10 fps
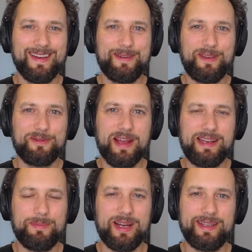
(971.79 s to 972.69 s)
I think for
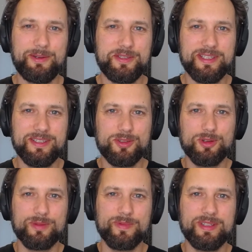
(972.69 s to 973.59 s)
anybody who's in the
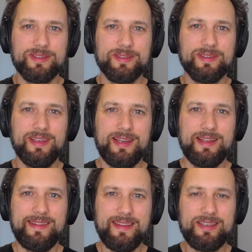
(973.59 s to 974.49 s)
short-term rental
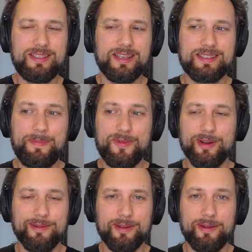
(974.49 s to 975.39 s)
niche, except
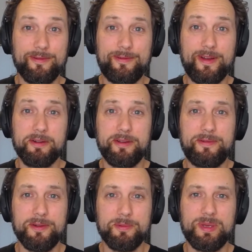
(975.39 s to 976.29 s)
for a very
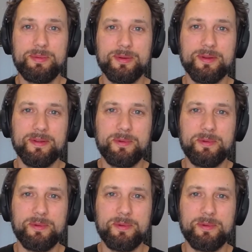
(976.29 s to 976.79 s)
few people,